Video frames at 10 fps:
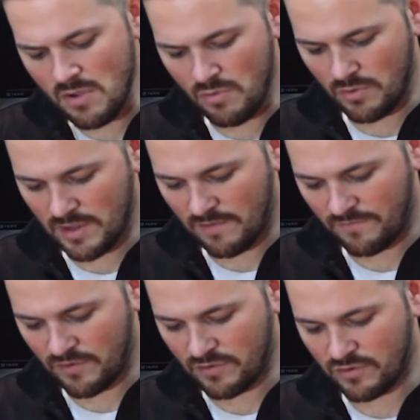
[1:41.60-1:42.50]
without
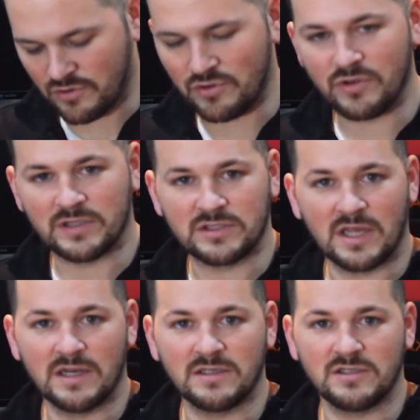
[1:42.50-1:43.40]
further ado, let's
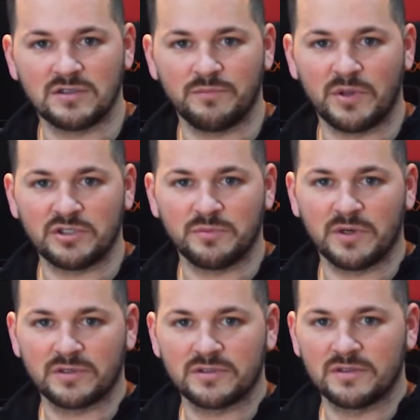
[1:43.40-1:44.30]
get into some
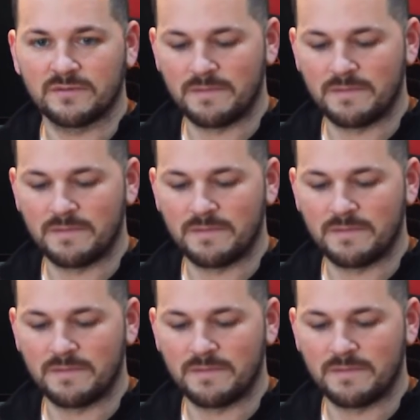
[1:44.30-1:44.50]
benchmarks.